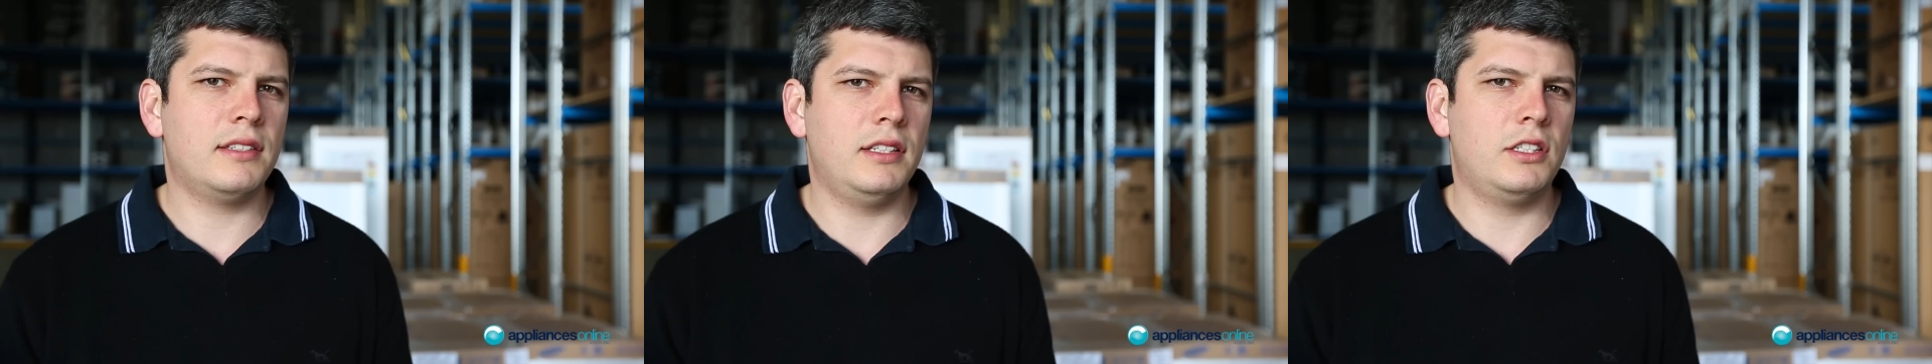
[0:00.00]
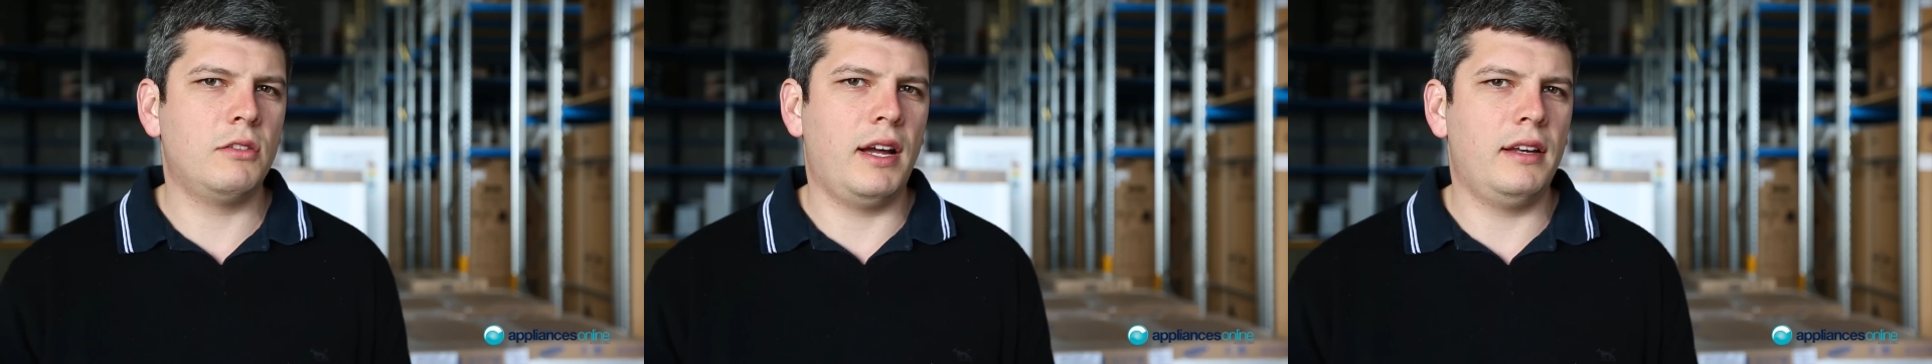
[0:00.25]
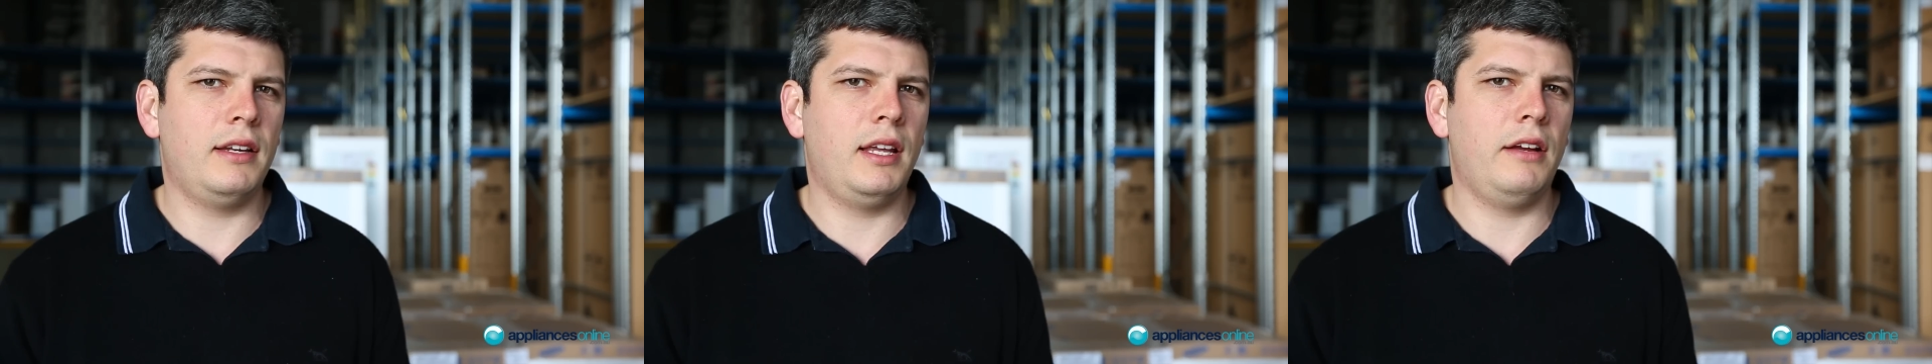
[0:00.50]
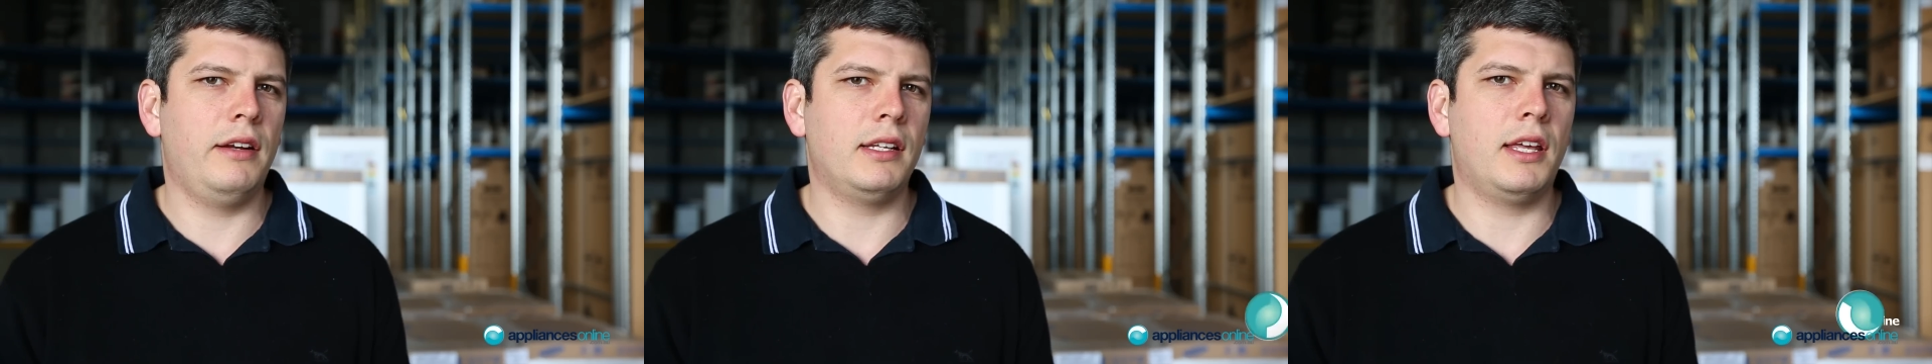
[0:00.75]
situated
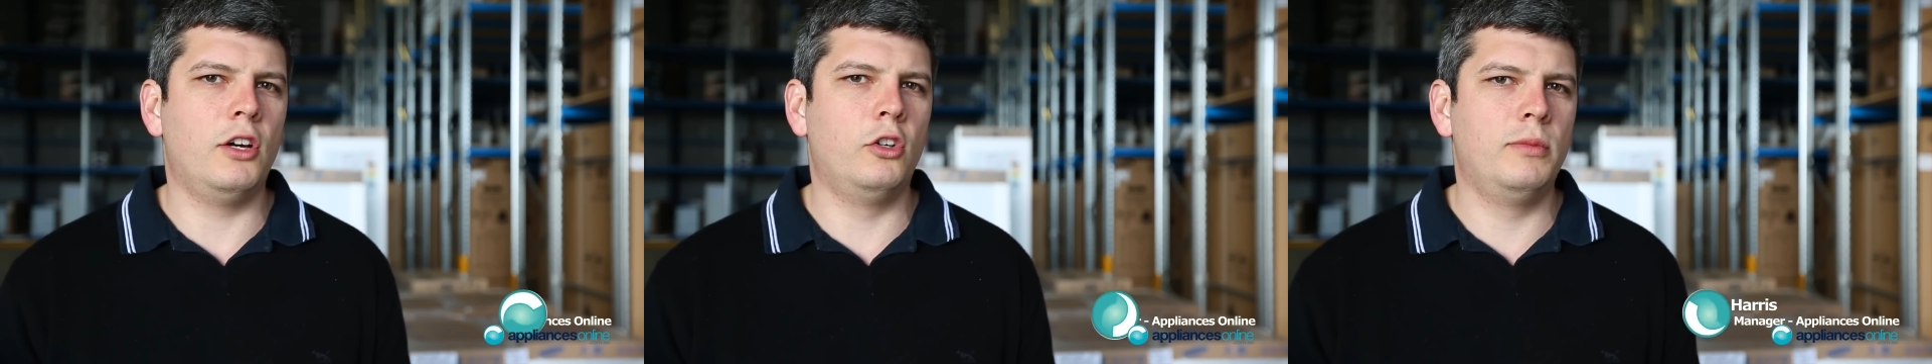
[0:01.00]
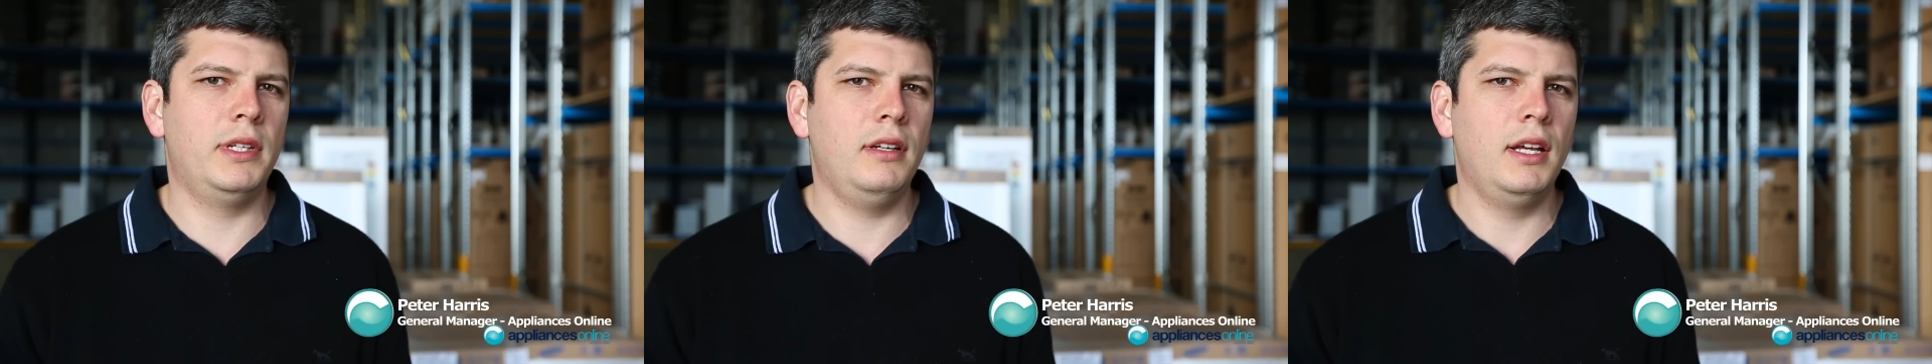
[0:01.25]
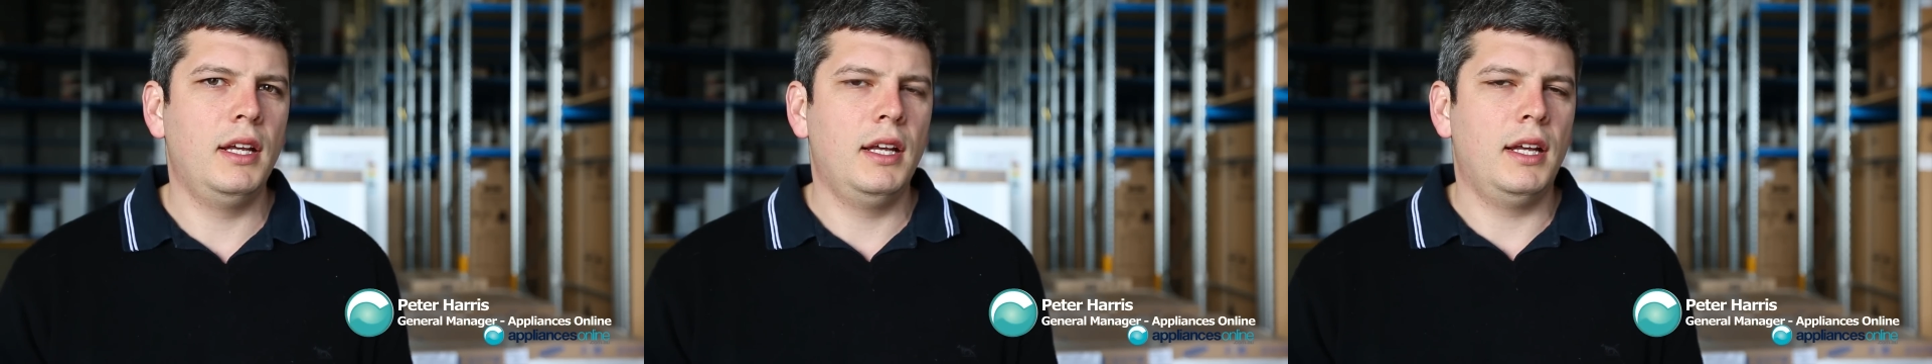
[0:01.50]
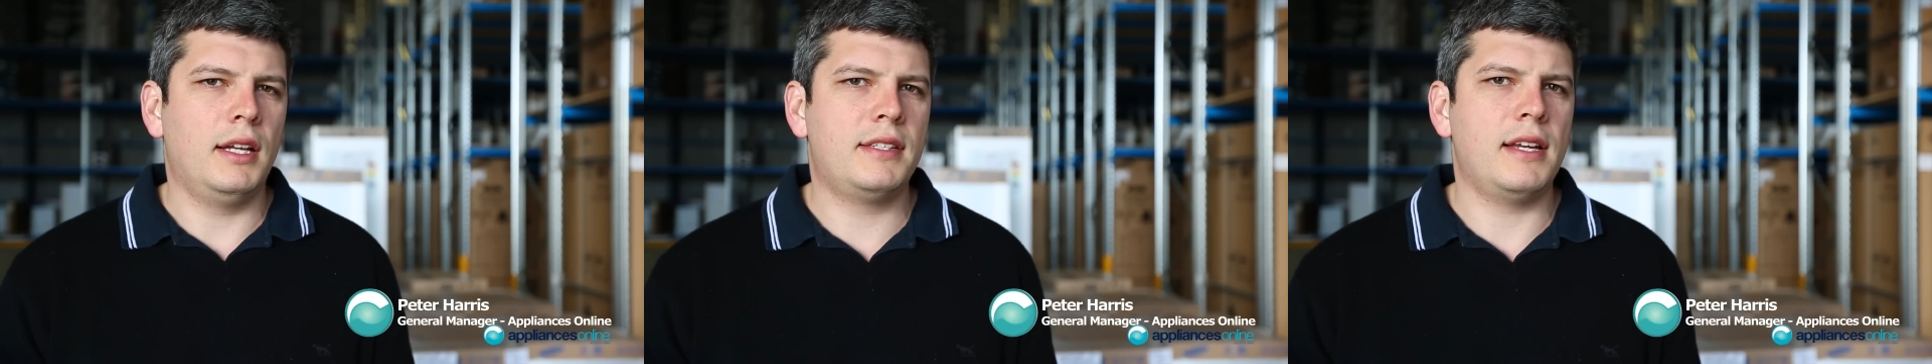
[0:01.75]
here in Gilman.
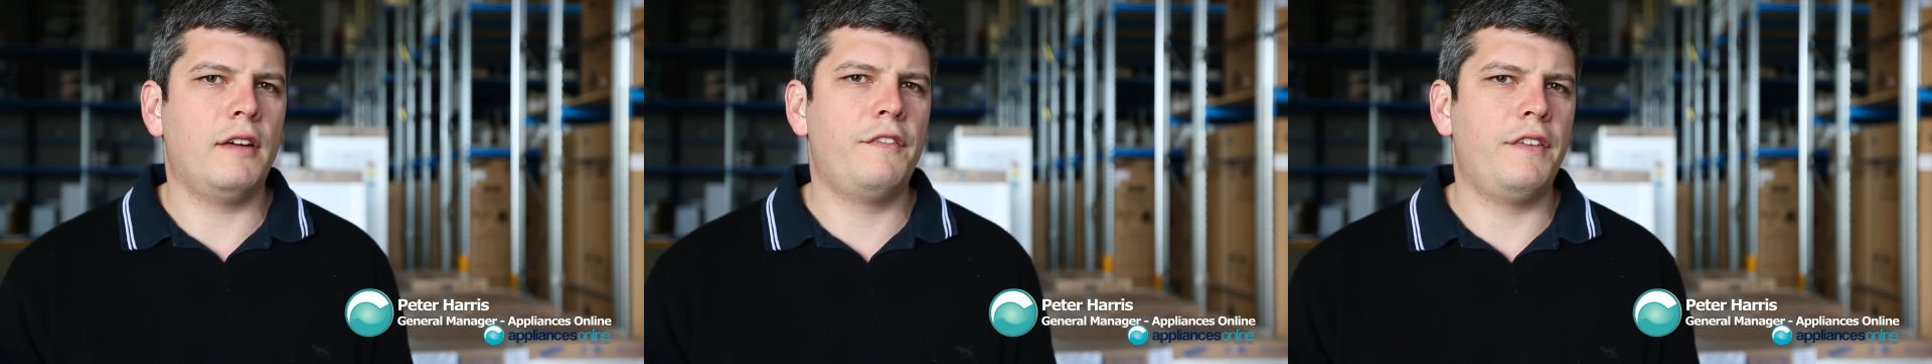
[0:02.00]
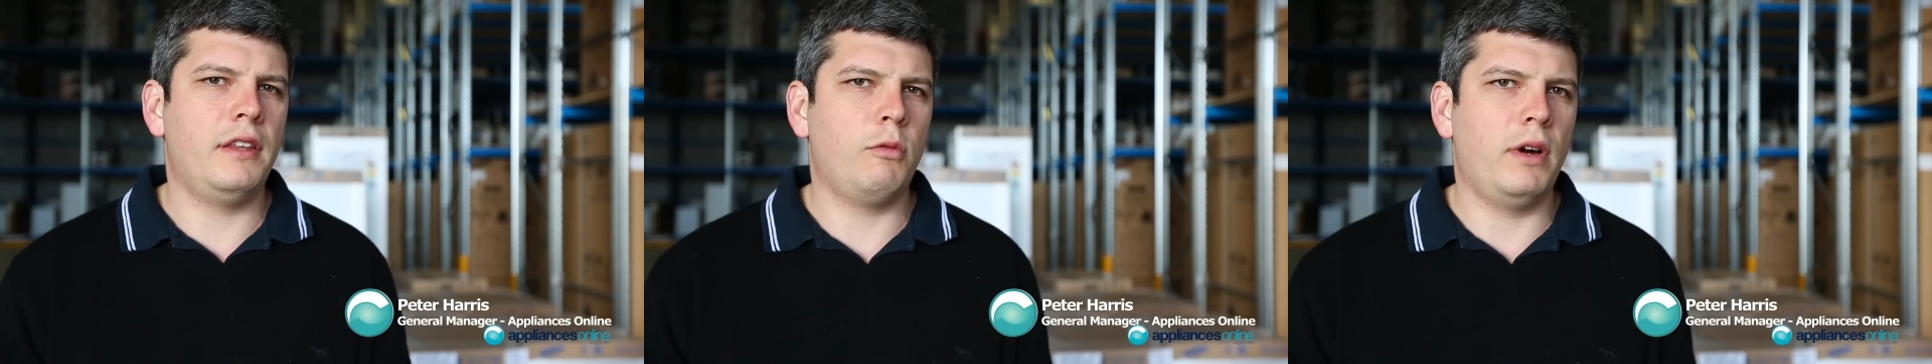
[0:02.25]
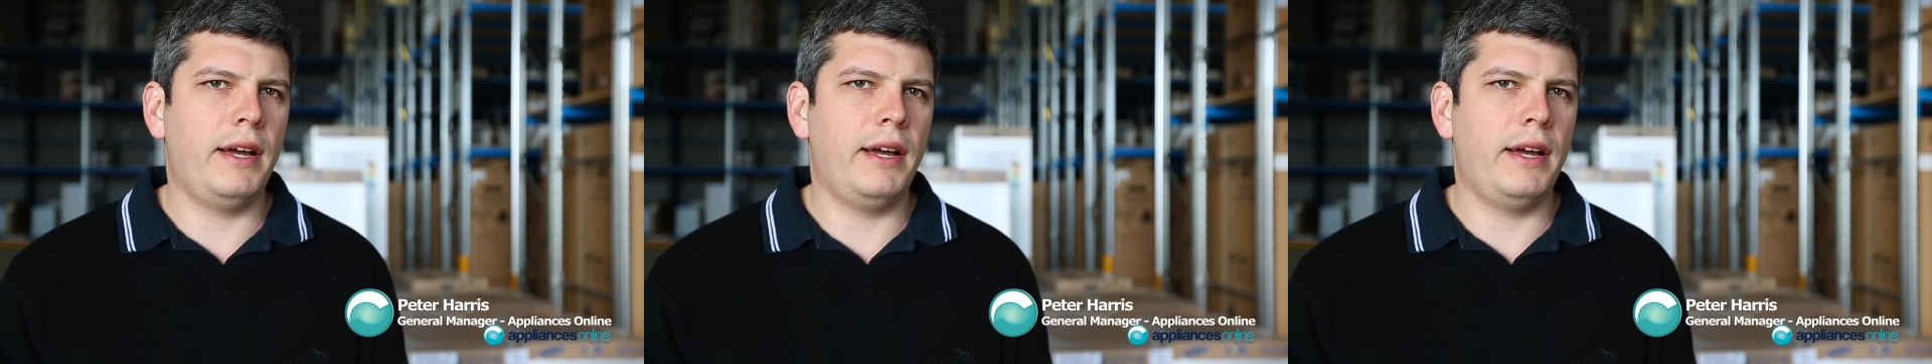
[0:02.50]
It's our fifth